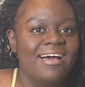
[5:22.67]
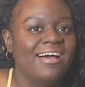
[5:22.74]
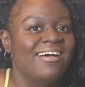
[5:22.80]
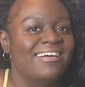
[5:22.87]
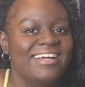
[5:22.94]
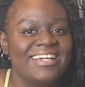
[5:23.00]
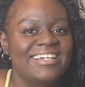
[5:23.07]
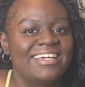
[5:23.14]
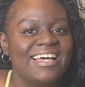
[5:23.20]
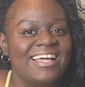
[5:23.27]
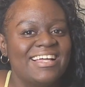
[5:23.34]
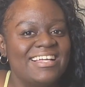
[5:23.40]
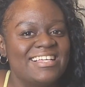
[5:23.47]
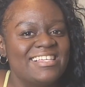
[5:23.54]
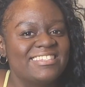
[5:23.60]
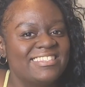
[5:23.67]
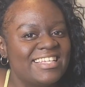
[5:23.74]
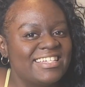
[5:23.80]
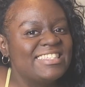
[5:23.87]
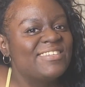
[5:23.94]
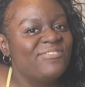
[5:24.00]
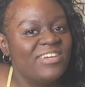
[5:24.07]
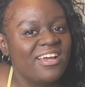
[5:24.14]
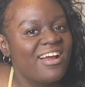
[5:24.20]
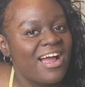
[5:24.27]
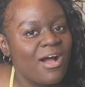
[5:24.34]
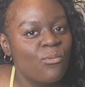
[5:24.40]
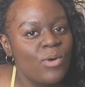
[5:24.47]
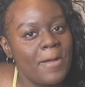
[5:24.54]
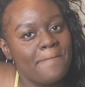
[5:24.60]
All right, guys, let's figure
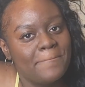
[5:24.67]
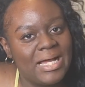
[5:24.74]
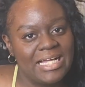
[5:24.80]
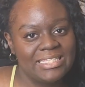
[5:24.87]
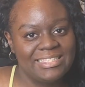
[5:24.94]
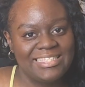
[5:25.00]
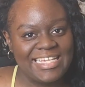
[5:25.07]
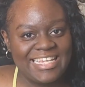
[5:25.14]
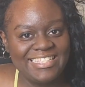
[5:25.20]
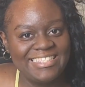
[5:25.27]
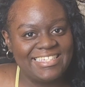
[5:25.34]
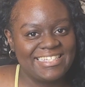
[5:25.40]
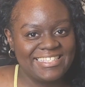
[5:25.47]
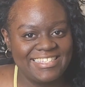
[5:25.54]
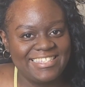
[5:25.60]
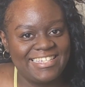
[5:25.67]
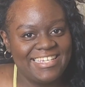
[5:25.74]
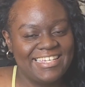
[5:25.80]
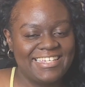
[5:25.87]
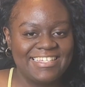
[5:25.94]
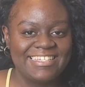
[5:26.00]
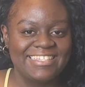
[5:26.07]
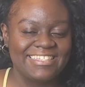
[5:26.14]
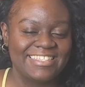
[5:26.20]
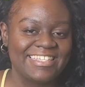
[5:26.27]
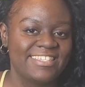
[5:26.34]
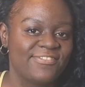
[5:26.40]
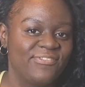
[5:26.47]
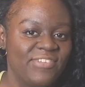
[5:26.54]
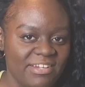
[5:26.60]
out what my tendency is.
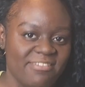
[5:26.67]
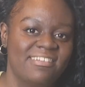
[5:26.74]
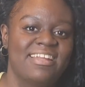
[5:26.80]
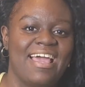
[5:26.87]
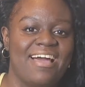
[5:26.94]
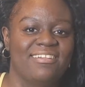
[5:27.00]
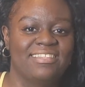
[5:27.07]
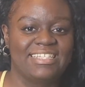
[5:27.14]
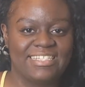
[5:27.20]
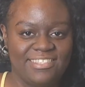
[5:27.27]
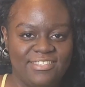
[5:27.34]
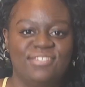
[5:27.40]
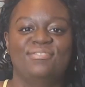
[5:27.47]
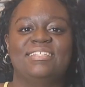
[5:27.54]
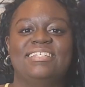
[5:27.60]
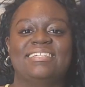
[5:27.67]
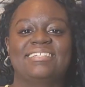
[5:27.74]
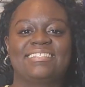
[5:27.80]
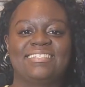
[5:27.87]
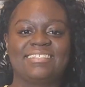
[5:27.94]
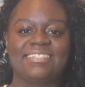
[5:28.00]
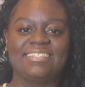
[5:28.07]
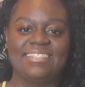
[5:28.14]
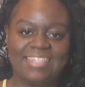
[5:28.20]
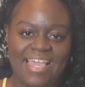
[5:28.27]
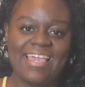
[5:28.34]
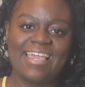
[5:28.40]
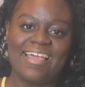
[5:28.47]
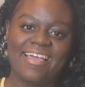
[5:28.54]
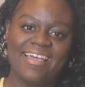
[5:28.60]
Let's figure it out. Let's do this. Yeah.